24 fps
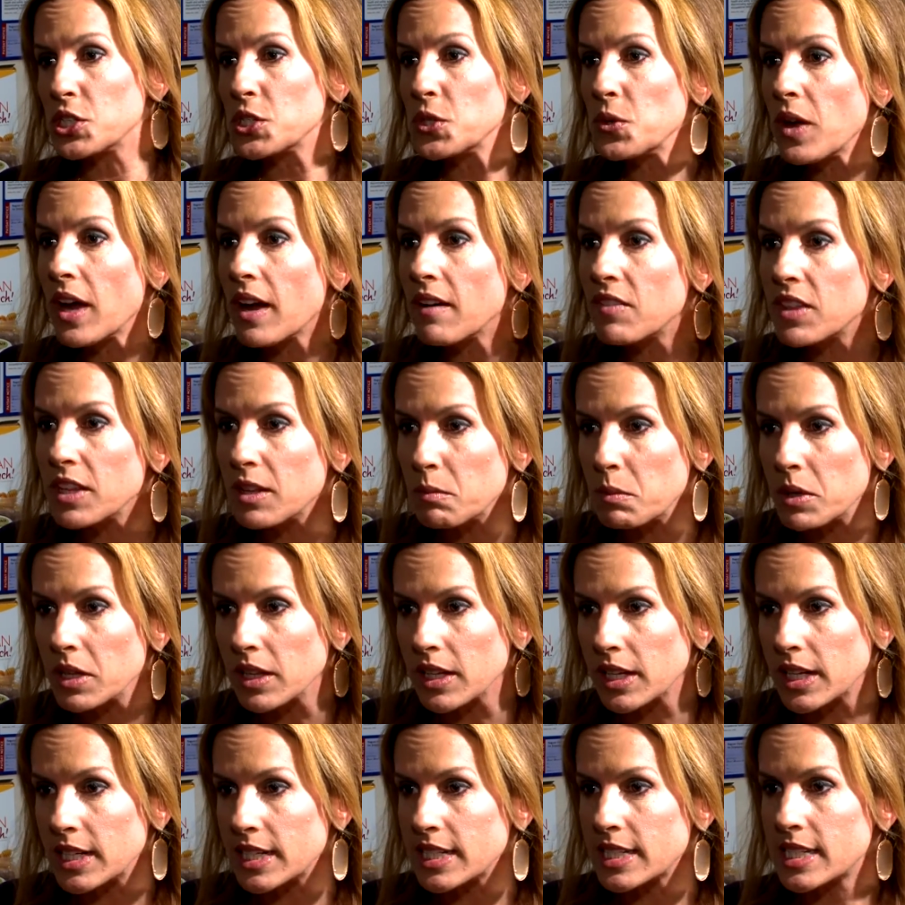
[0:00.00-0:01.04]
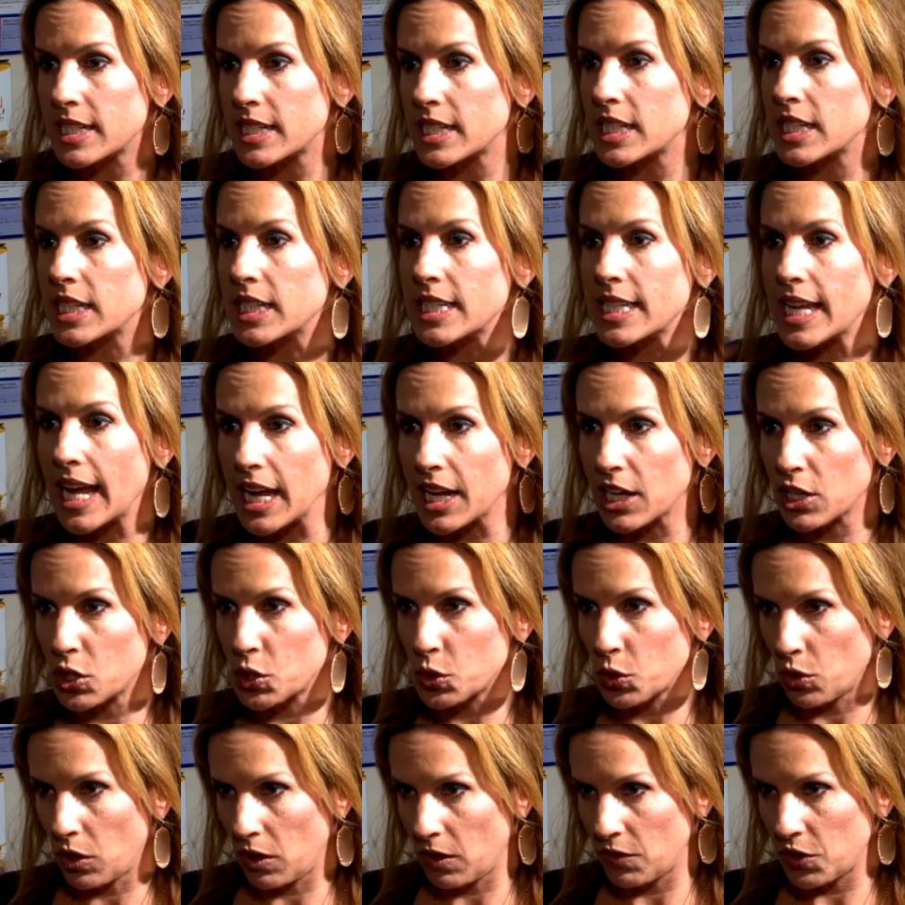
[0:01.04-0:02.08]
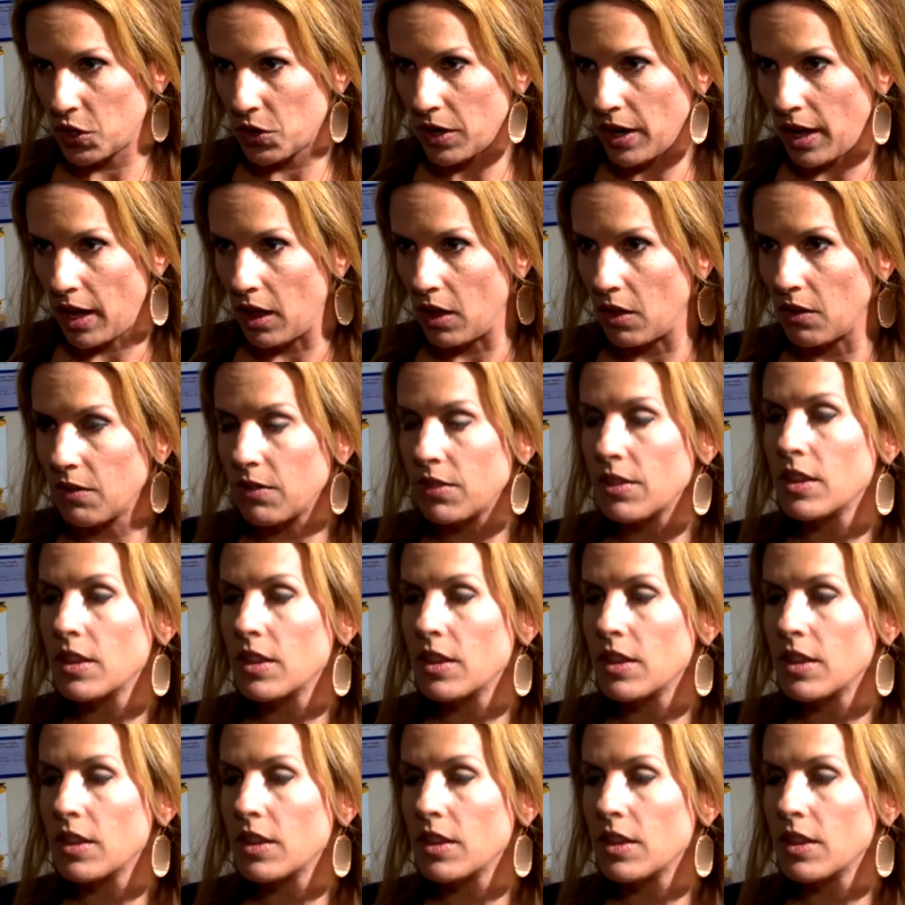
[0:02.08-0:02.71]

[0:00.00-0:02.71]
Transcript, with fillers: you have the ability to, to, take control of your health.